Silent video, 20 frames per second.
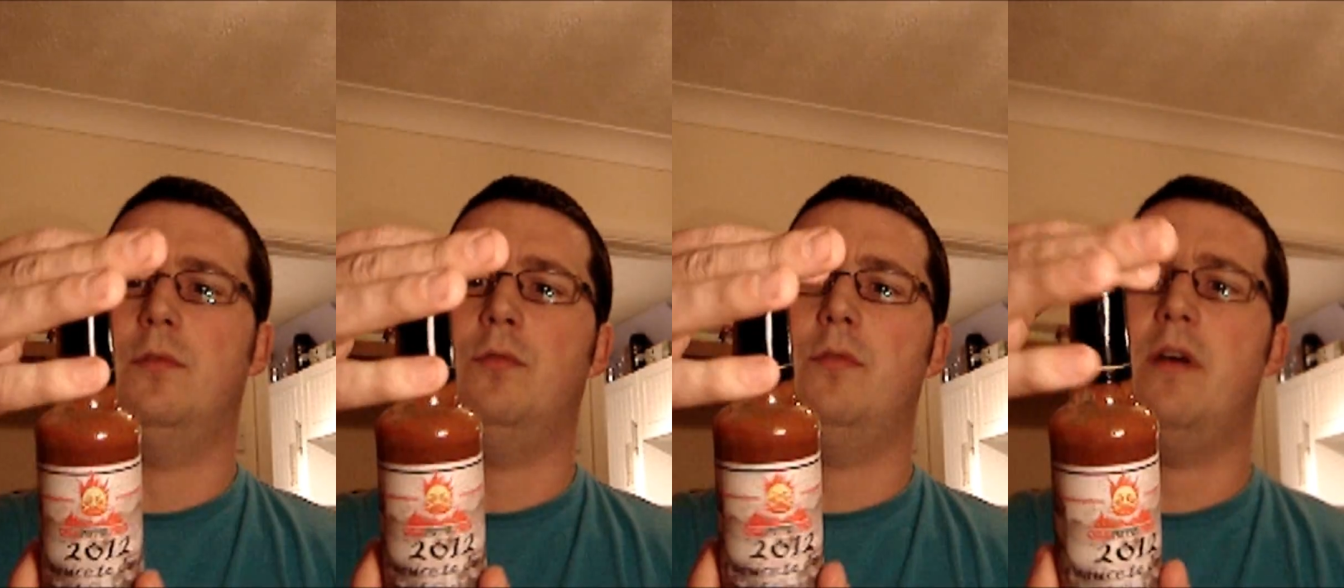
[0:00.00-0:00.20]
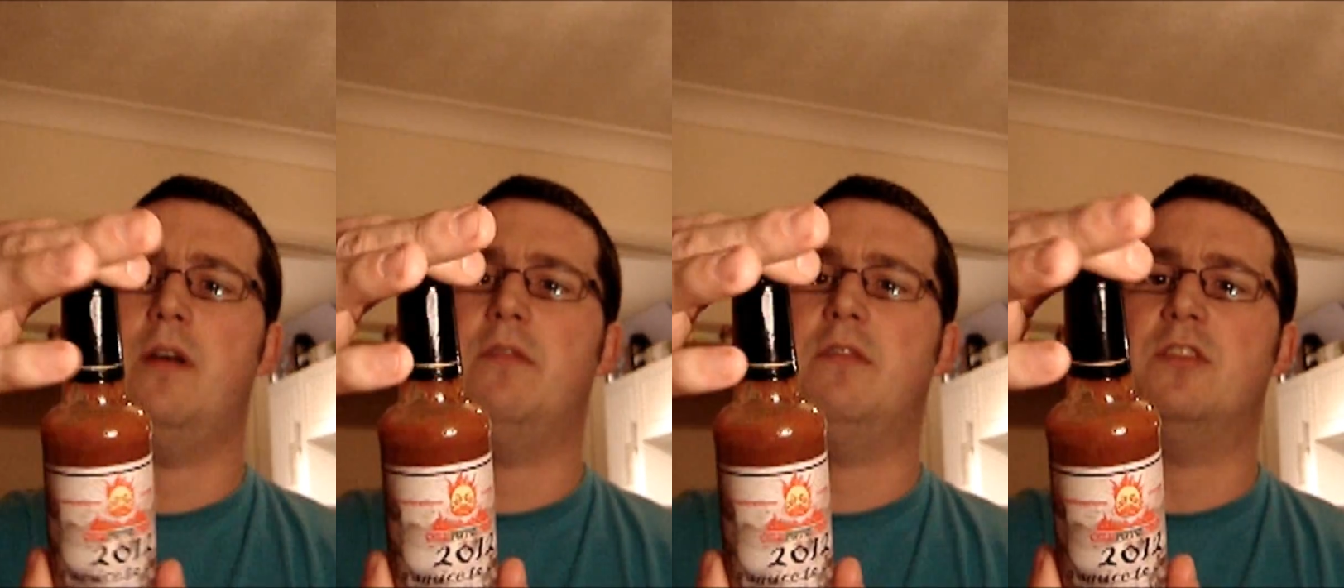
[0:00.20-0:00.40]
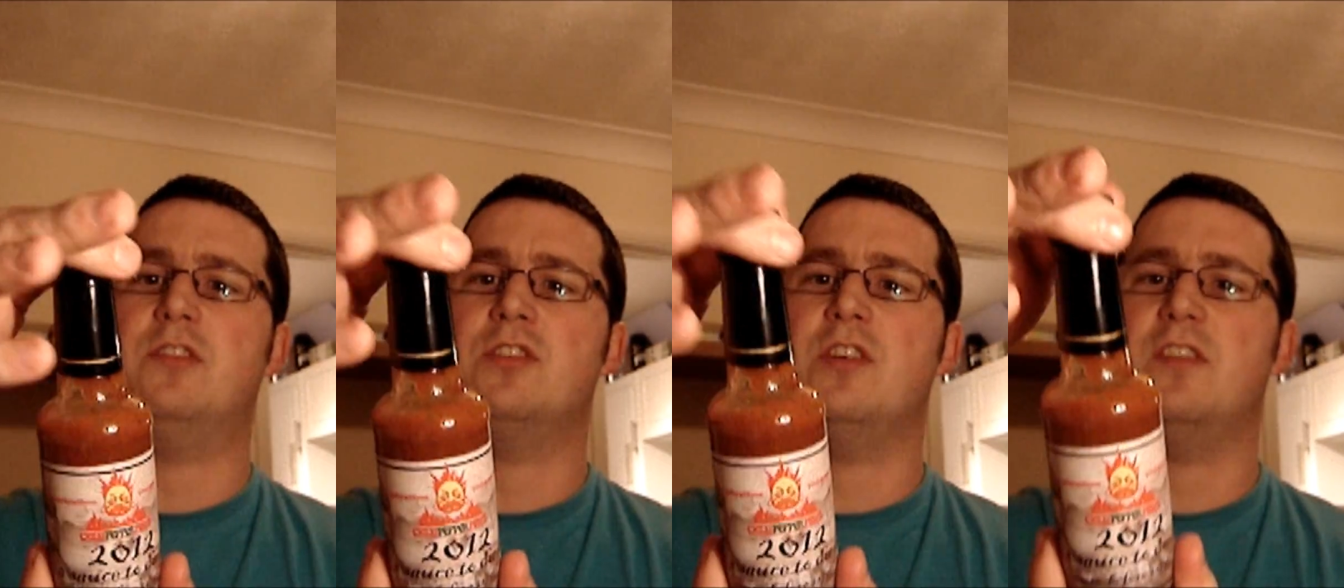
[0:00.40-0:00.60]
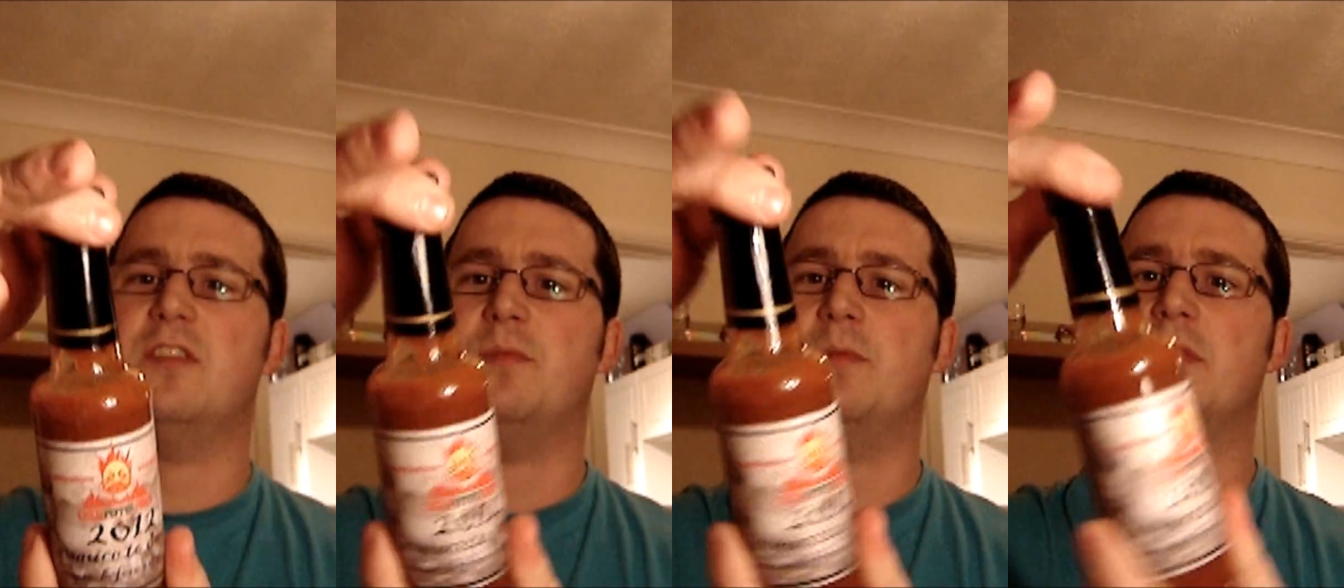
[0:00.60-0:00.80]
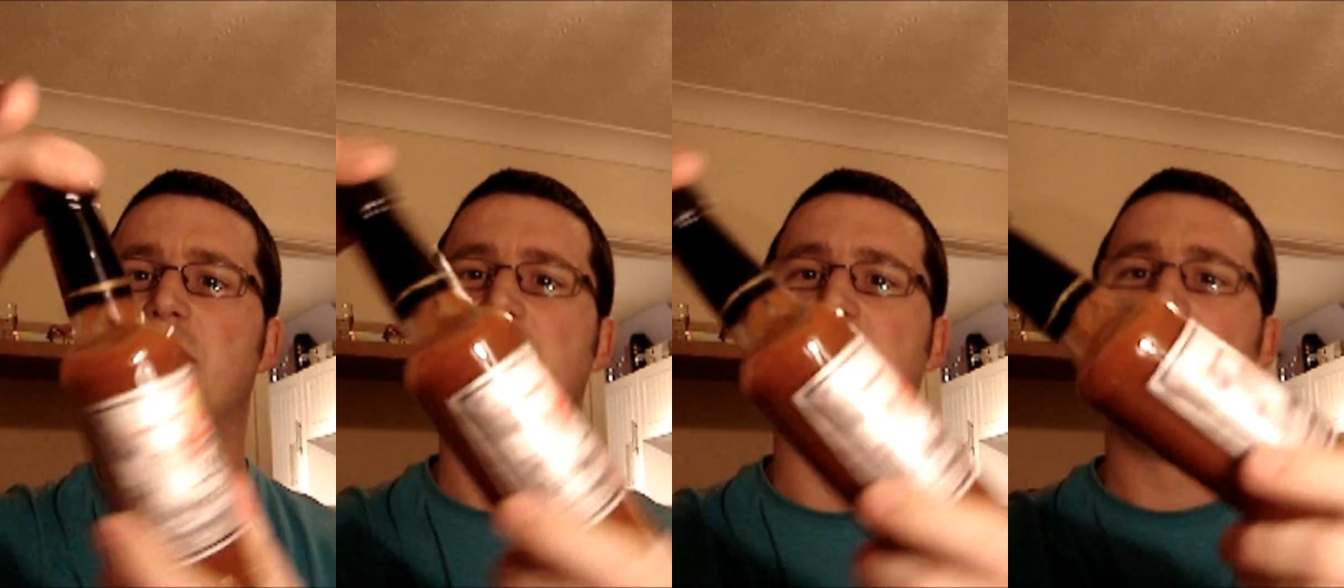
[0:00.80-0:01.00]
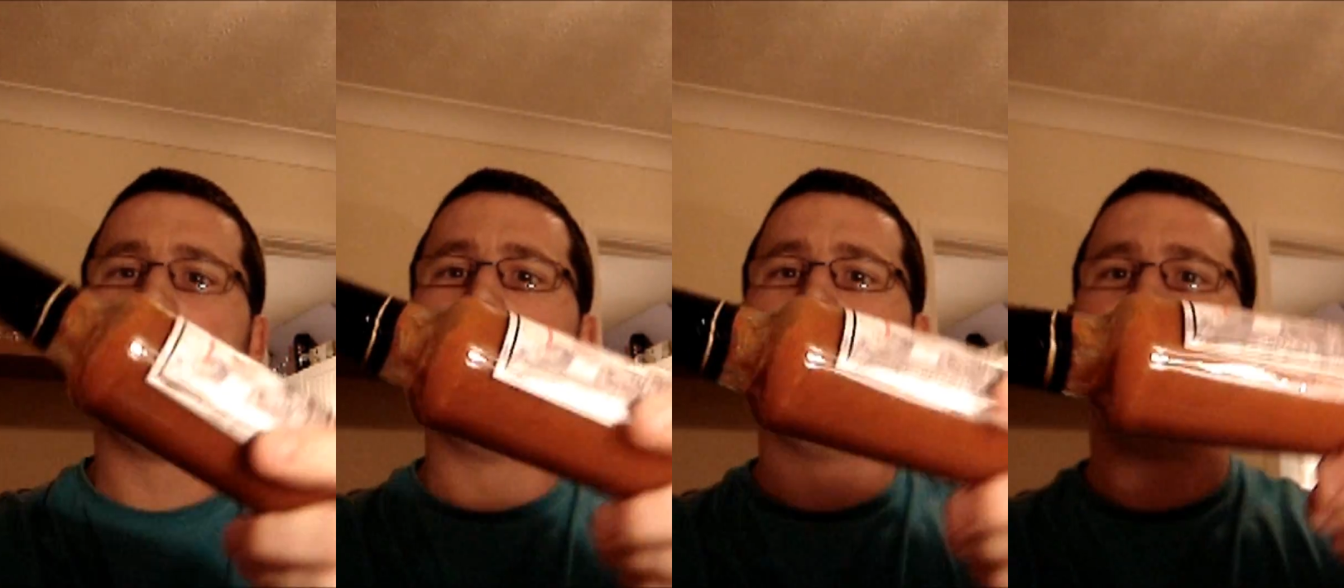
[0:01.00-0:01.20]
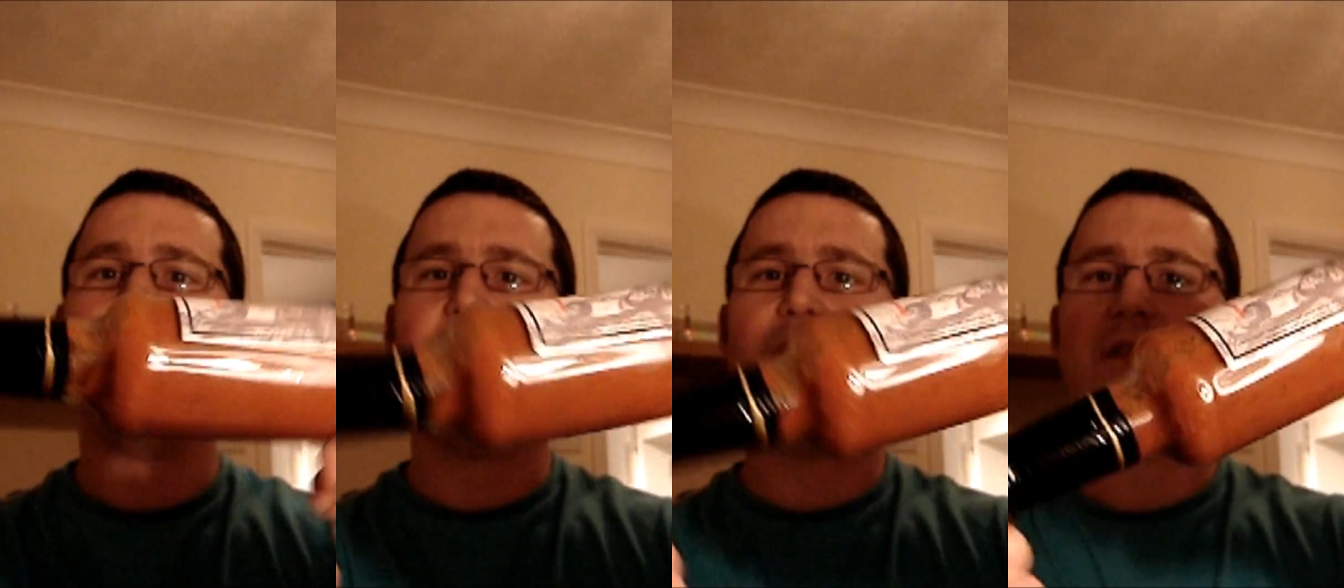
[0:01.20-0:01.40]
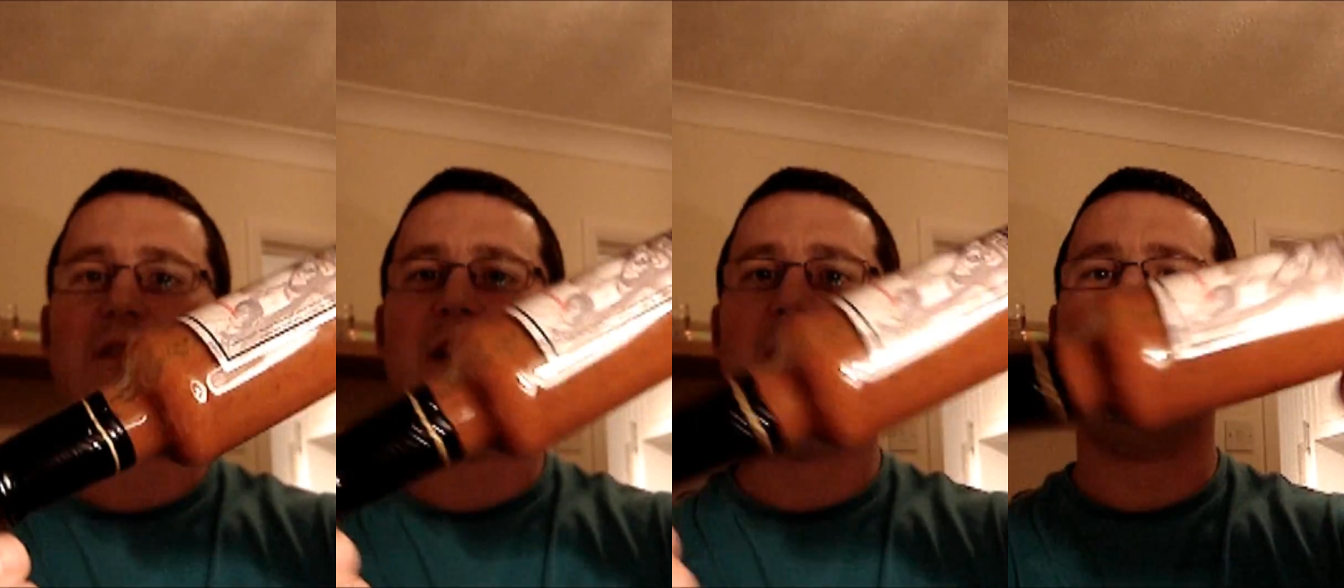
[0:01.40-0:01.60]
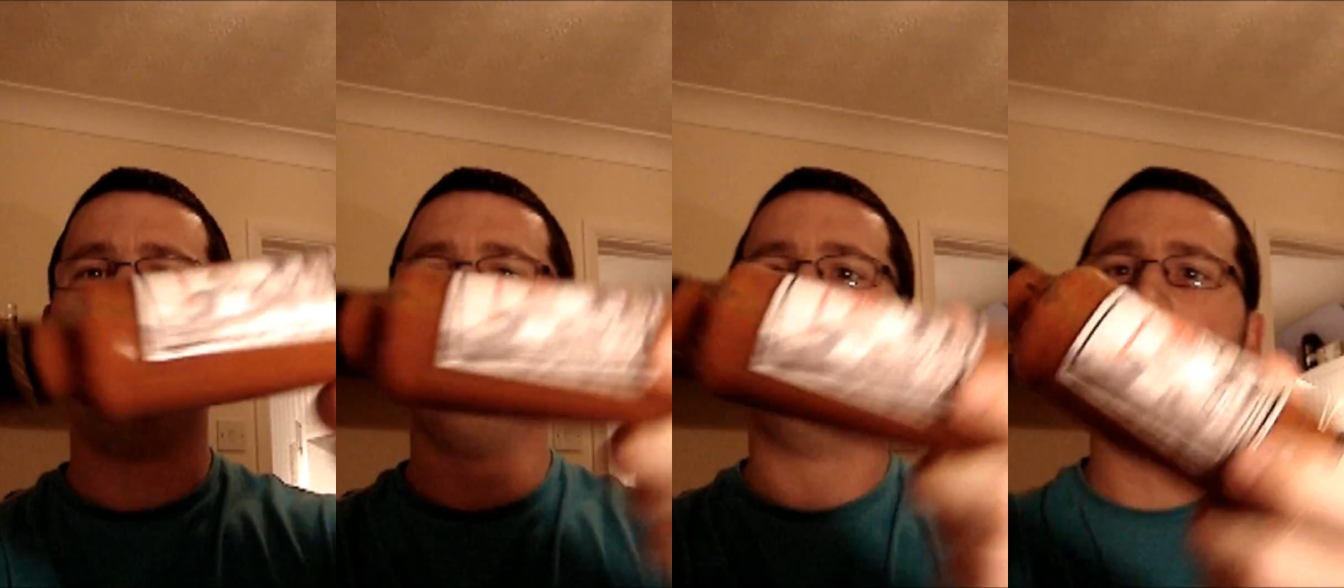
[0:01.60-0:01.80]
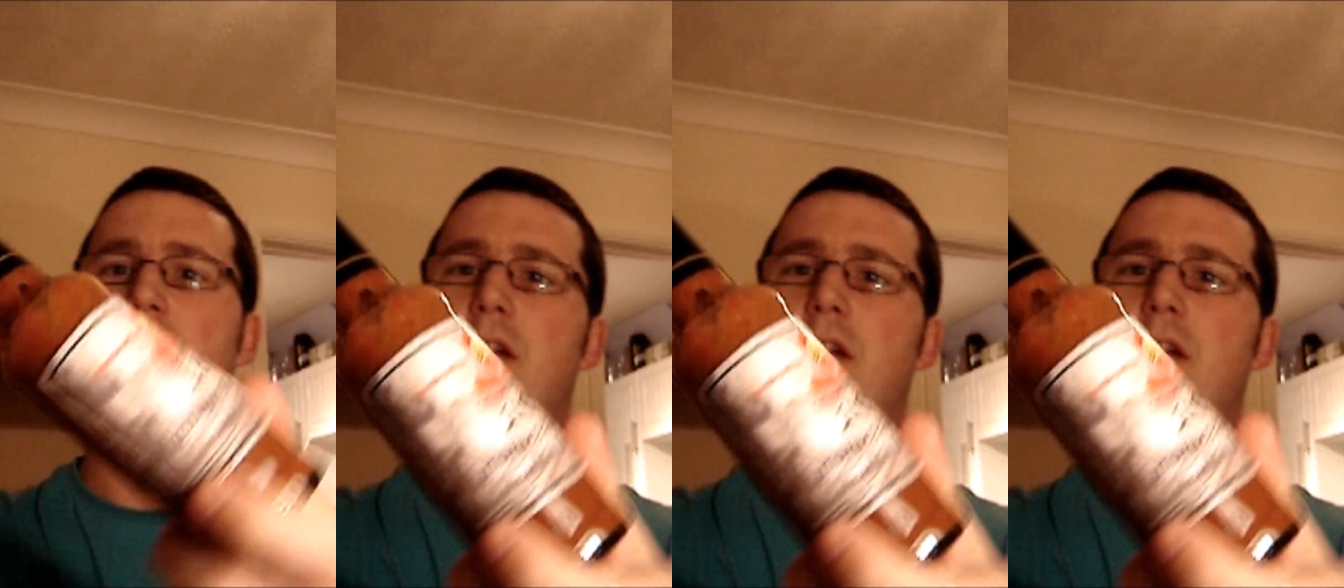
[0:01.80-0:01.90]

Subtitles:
although the jar's been sealed, it stayed